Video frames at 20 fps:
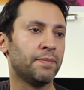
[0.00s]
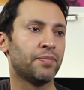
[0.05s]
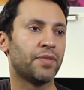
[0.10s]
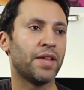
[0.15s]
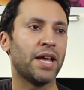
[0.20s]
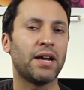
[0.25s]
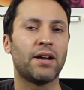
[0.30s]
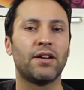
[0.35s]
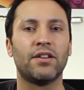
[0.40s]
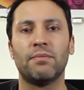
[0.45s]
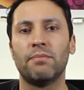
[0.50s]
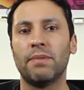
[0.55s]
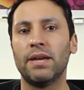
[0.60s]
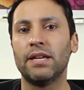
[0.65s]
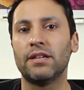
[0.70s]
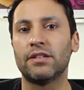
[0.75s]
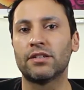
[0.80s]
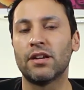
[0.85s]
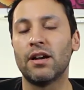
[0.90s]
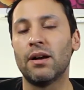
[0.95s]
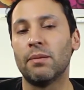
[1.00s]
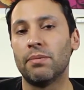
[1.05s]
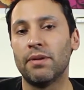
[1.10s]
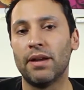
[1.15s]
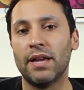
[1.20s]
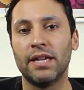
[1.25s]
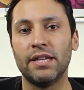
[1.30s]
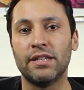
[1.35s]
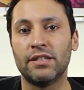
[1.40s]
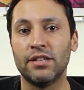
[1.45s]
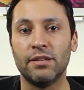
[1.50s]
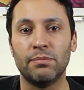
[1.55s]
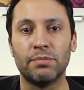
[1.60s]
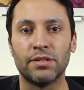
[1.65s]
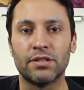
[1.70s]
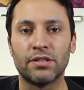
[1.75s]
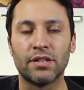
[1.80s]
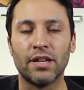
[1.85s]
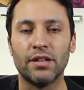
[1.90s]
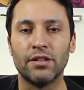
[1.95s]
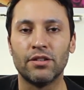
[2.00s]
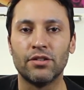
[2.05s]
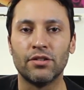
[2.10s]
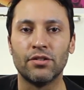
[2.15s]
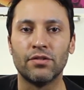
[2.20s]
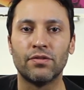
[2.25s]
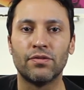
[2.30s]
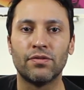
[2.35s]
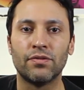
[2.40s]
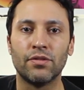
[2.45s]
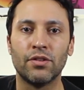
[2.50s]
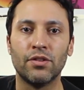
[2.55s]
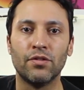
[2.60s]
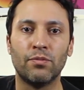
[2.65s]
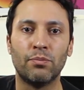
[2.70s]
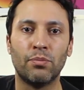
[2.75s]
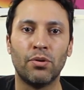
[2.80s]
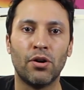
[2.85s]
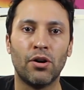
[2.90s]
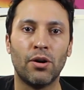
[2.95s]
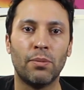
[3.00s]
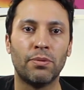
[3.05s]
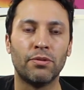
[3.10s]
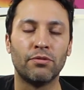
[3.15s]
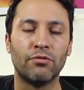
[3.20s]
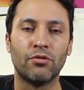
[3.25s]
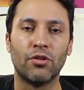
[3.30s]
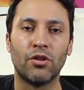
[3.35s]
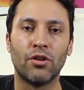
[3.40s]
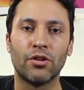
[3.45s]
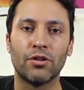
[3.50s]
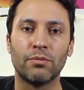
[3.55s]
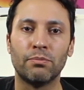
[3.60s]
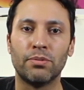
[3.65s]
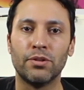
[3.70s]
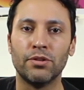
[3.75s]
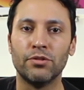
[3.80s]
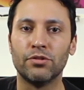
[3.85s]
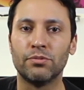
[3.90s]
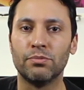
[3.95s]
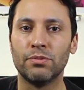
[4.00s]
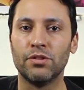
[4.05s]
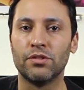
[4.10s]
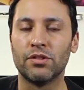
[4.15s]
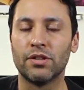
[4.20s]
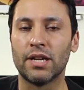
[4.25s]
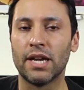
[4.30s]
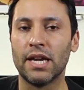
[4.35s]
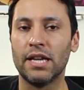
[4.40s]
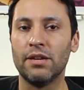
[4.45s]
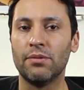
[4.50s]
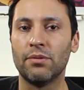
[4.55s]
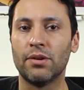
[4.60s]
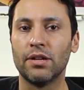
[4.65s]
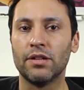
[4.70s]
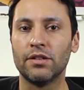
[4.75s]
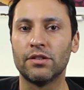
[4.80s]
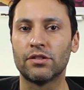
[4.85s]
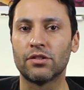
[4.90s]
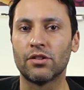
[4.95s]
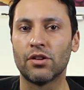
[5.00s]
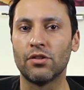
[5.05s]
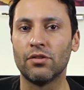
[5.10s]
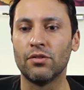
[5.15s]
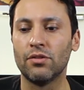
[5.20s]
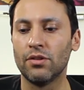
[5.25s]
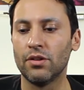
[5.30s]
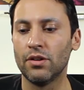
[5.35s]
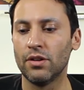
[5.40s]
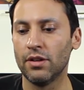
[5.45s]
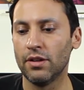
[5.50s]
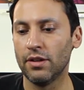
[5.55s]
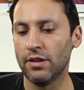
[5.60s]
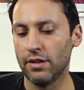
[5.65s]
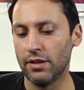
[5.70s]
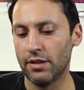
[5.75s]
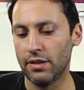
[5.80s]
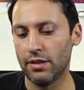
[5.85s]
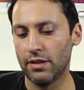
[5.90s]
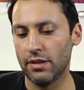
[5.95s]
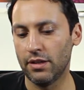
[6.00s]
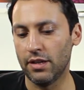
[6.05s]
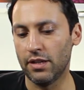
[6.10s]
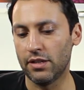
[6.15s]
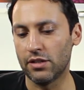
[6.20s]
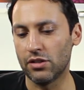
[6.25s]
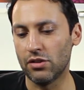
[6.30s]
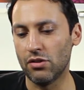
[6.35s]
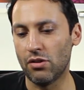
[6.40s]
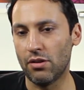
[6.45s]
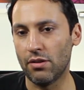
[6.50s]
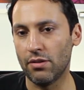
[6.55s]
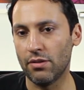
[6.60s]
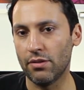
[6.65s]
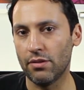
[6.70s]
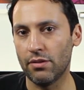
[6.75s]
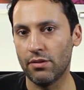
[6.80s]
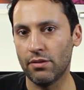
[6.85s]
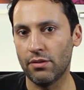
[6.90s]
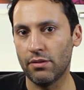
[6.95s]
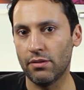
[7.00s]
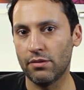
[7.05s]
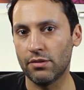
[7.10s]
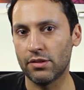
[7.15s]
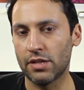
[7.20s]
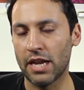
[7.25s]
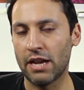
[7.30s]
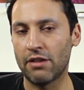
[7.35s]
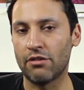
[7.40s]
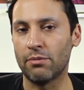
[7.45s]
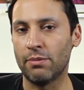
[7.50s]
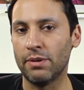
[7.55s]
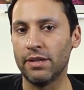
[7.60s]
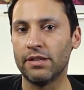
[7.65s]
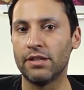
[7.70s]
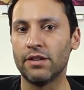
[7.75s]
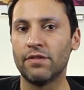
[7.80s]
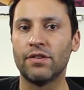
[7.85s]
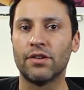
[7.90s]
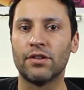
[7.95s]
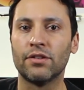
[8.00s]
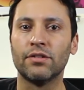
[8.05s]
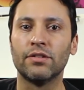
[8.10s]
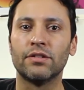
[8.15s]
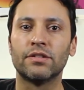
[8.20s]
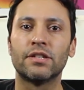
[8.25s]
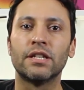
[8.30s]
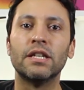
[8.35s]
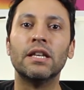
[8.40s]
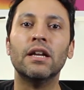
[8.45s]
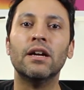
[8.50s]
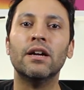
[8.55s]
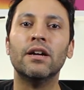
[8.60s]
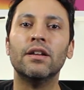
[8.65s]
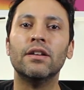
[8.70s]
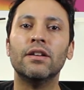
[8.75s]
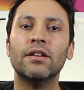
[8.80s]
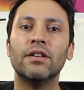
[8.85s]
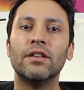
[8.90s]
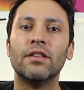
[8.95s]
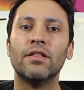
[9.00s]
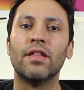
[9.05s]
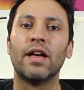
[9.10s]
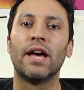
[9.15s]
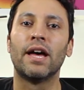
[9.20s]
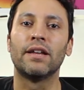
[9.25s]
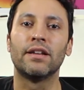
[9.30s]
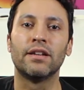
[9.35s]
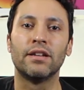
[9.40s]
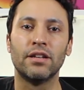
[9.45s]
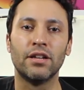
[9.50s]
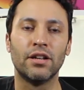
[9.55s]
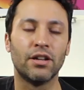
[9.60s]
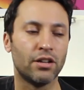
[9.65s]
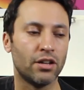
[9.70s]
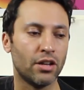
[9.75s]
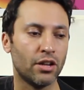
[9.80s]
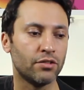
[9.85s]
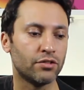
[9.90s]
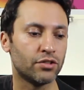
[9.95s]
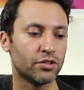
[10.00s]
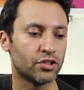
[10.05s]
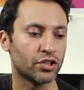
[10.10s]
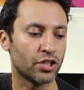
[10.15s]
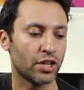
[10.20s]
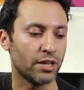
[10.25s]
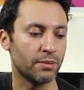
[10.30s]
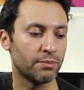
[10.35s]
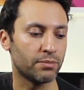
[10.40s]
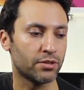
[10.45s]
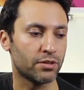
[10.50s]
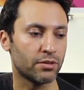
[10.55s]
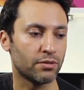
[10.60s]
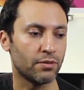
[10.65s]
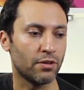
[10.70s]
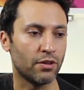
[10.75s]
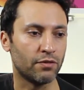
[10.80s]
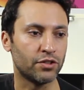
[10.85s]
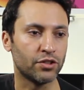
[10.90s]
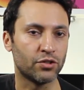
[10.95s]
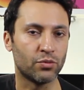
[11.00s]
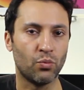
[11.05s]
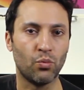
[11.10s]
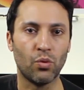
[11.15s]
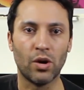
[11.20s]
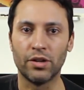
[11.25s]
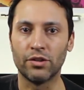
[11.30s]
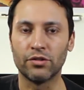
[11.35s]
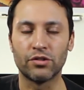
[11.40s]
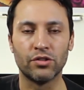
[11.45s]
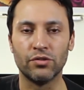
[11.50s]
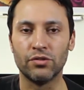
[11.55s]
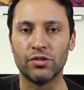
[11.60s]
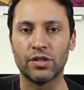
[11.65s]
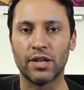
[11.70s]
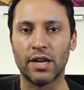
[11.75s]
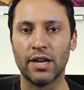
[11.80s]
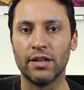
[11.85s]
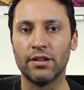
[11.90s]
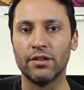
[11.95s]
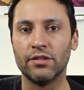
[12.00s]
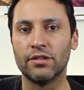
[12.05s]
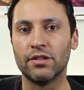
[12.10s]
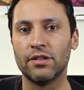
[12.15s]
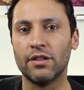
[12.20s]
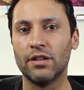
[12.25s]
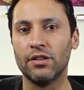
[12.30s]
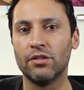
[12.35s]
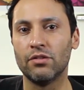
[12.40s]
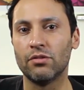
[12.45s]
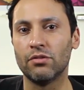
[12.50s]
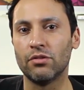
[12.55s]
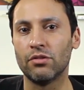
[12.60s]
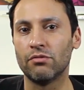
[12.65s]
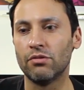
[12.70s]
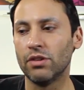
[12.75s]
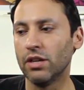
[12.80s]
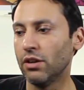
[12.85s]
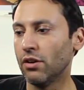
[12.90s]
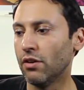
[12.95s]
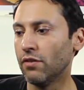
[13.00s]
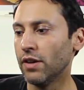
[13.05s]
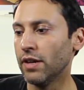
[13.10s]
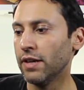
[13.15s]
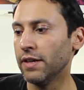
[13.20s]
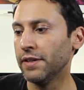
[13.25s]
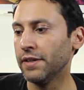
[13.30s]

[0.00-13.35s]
that kind of makes up 80% of pop and rock and blues music anyway. So it's not terribly difficult to learn that and learn loads of shapes of just 1 or 2 scales, and then you're really off.